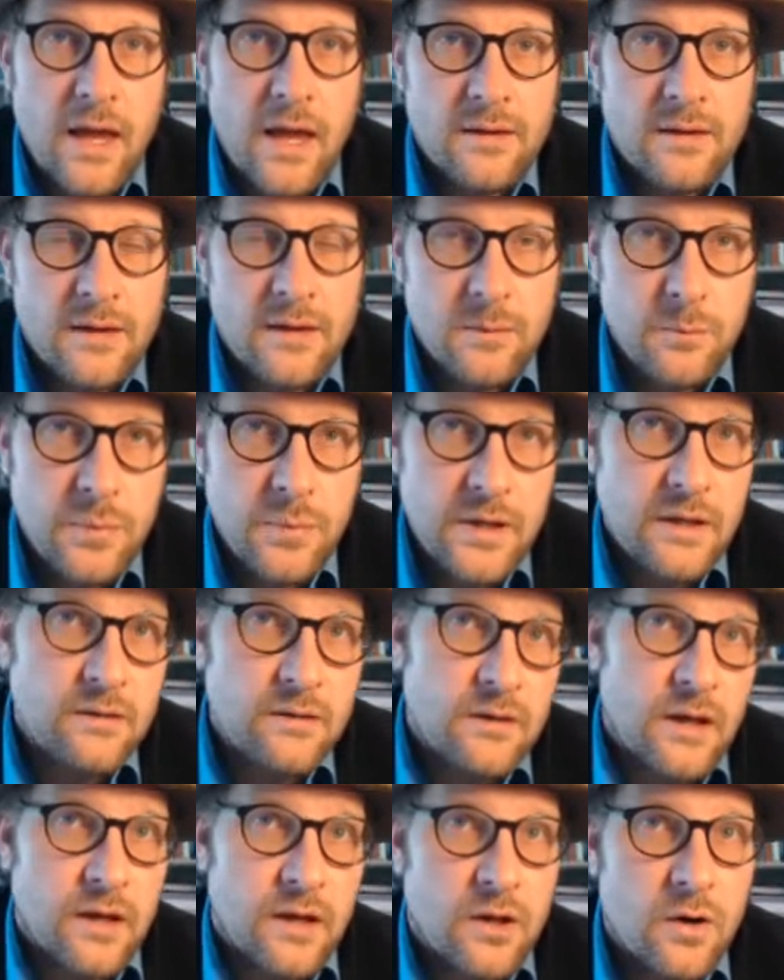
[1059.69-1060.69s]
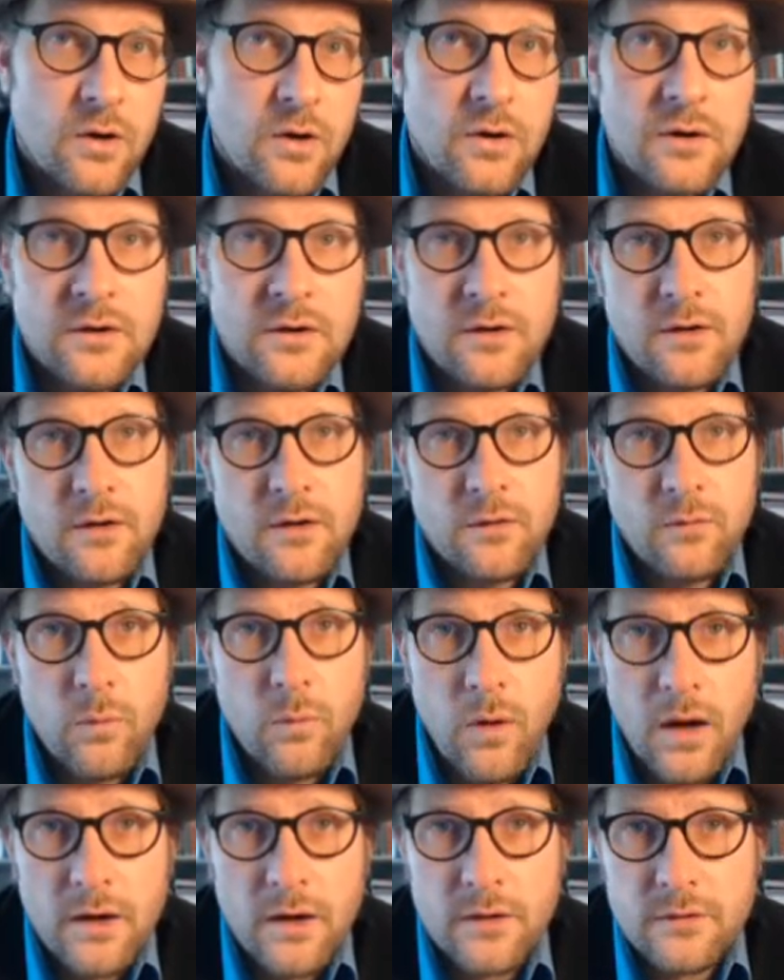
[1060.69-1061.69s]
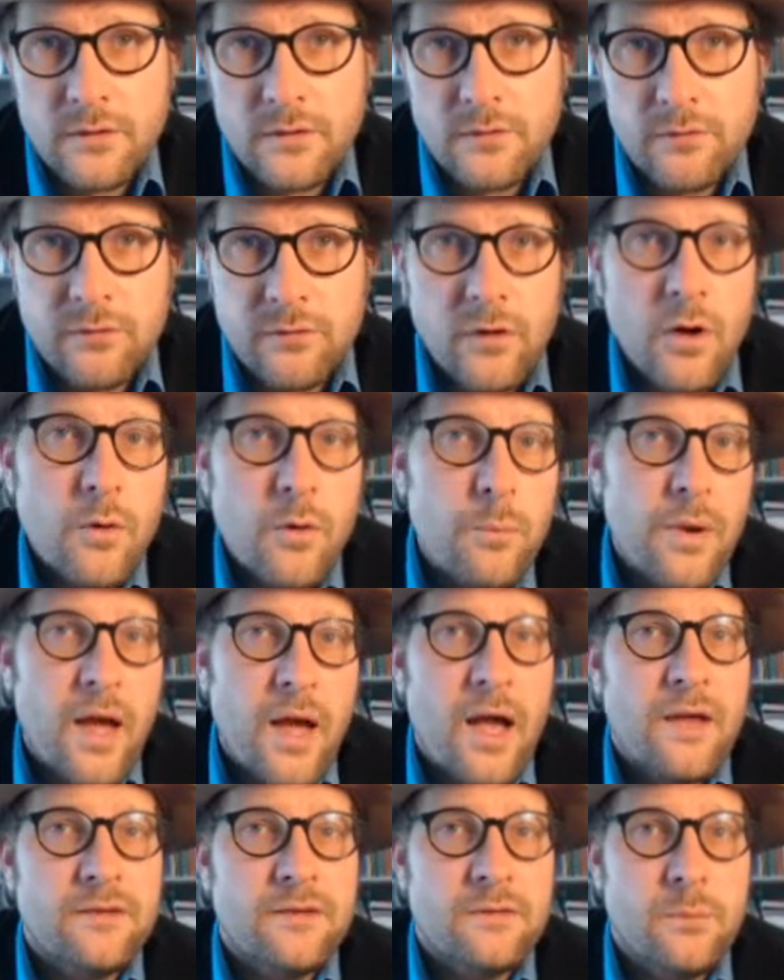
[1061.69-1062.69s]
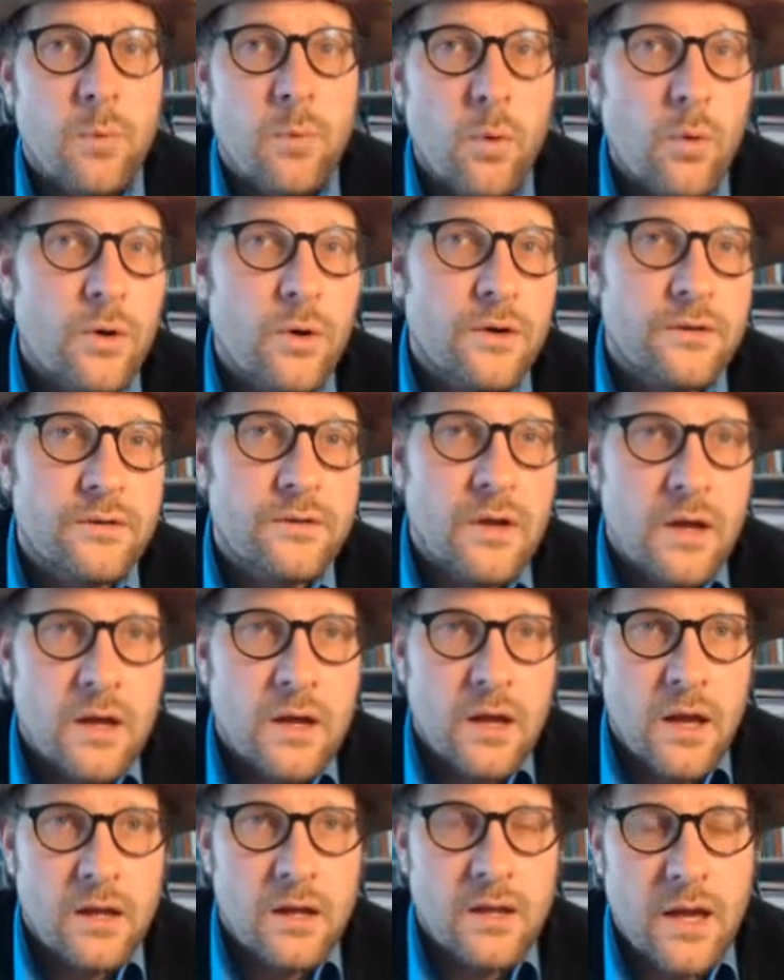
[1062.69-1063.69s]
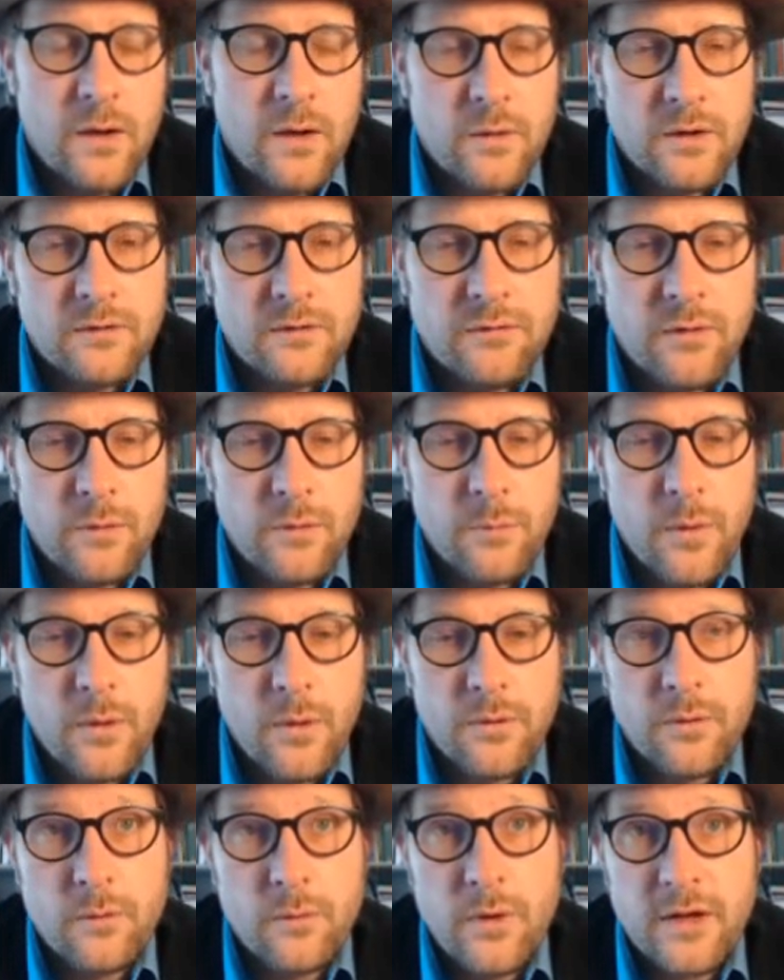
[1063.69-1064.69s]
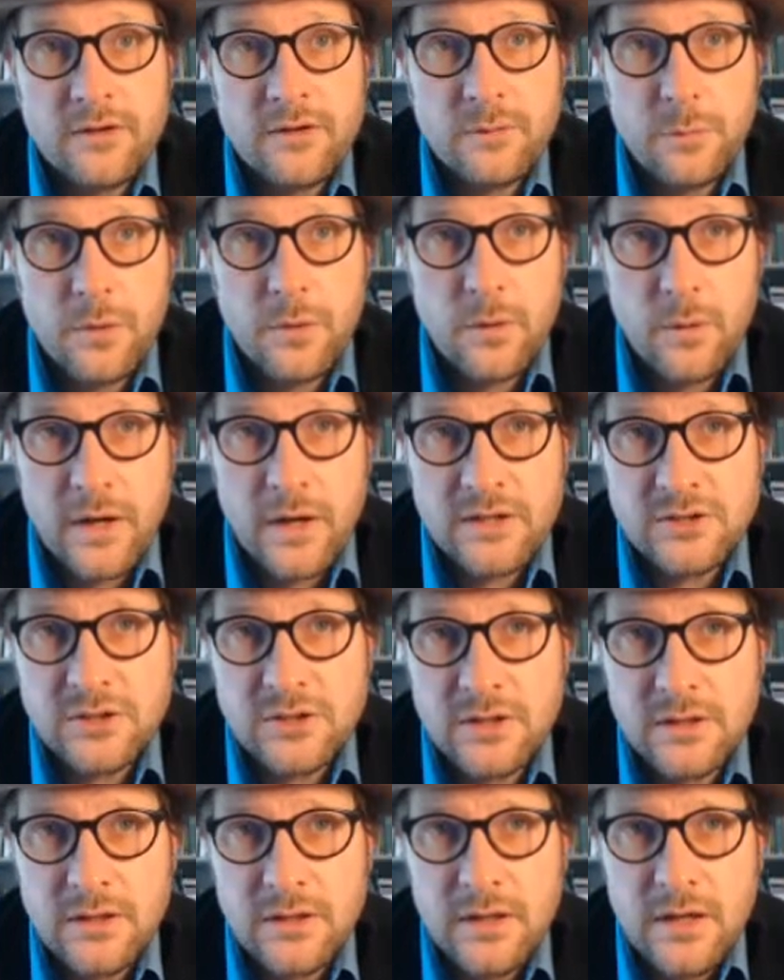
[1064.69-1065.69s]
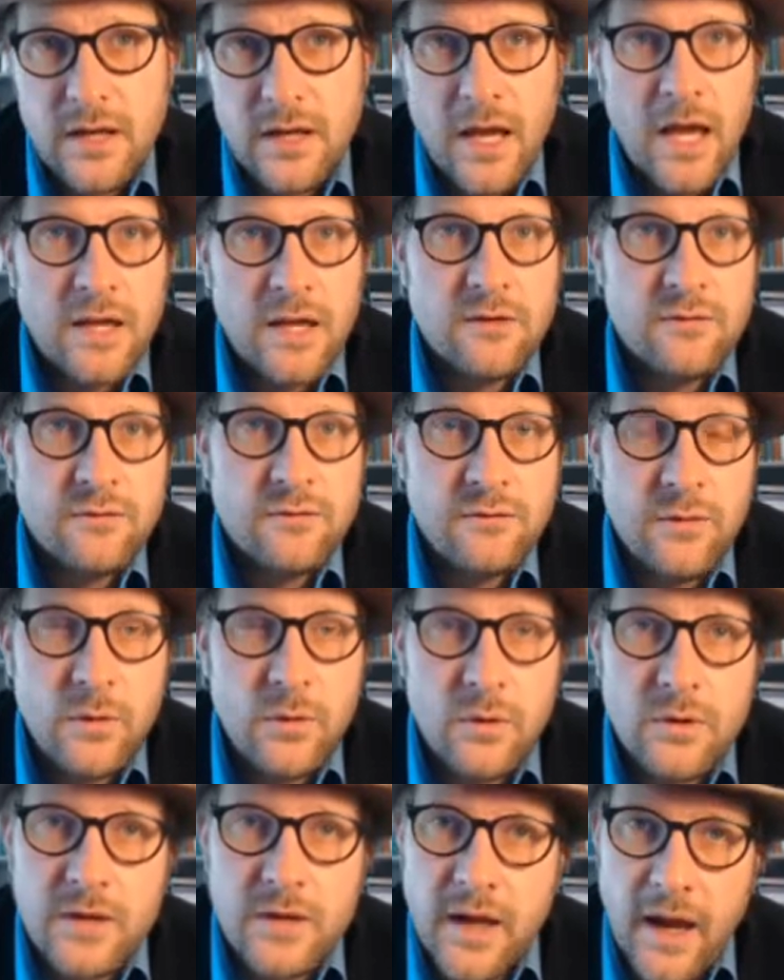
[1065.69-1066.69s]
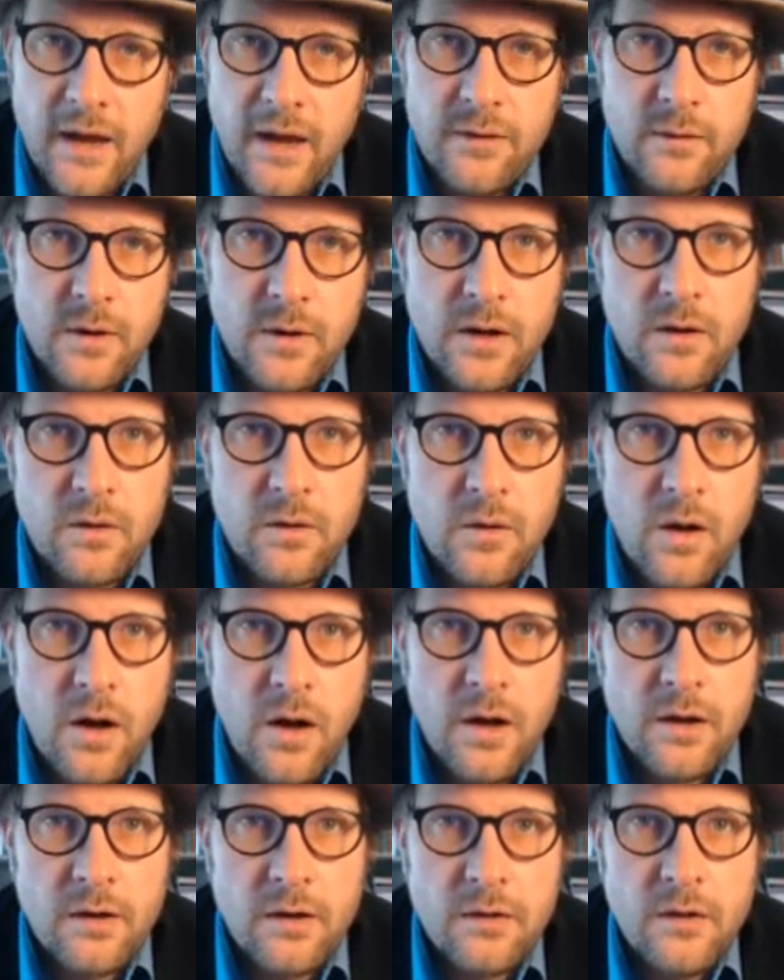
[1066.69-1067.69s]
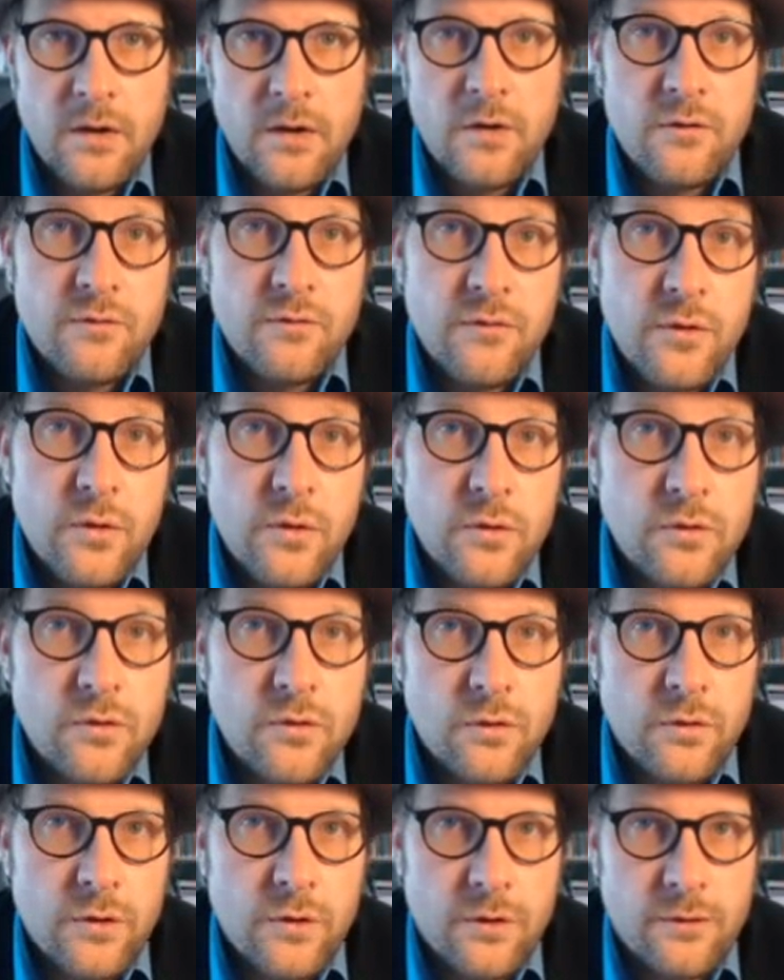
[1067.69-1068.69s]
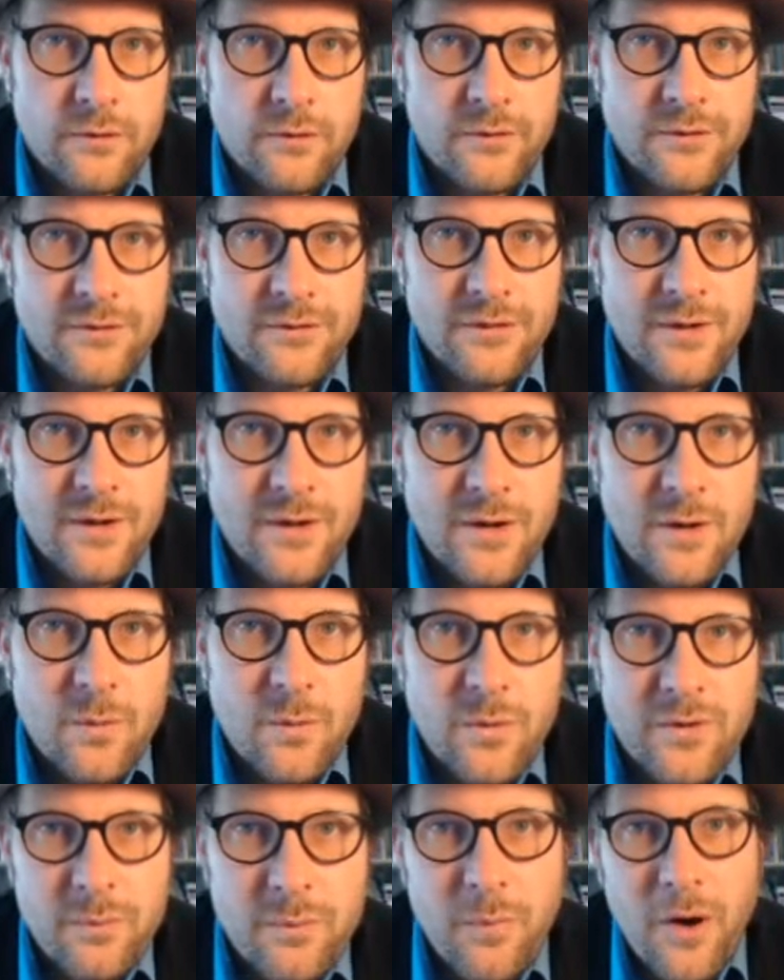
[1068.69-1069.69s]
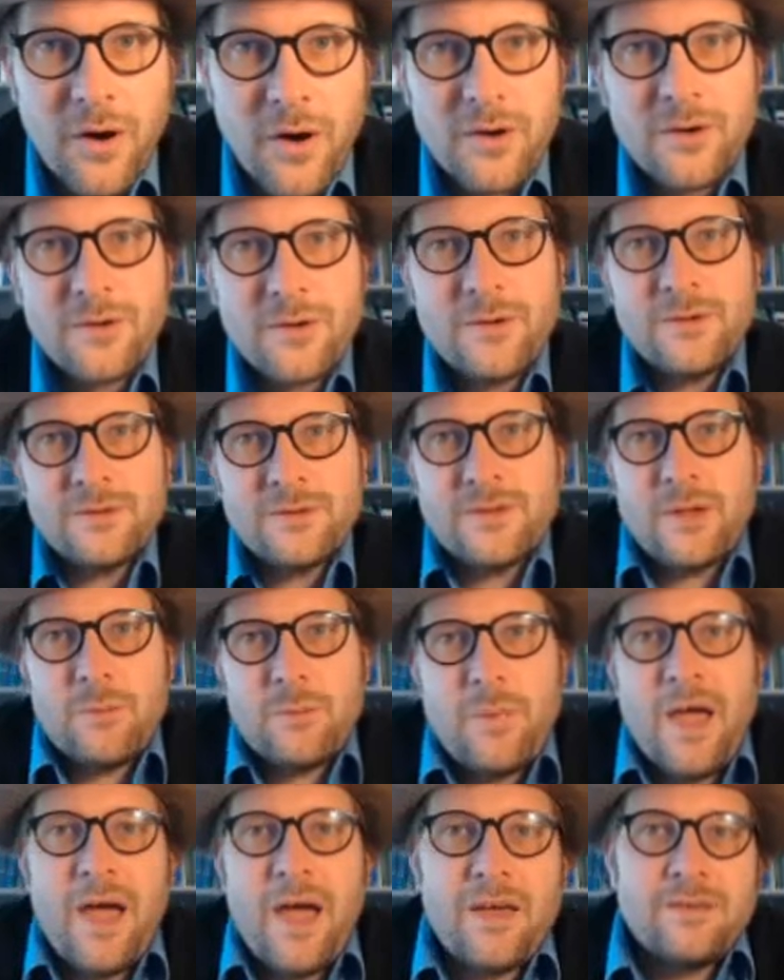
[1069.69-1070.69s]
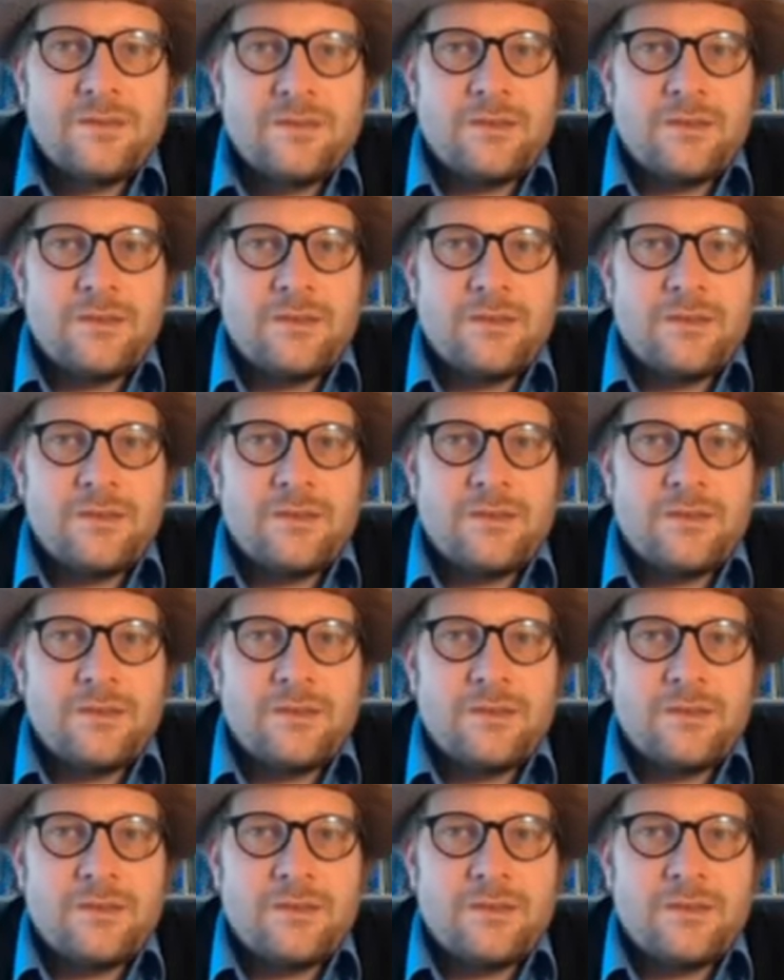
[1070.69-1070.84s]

and they beat a current of water to flow past pores, allowing for both respiration and food gathering along food grooves, with particles that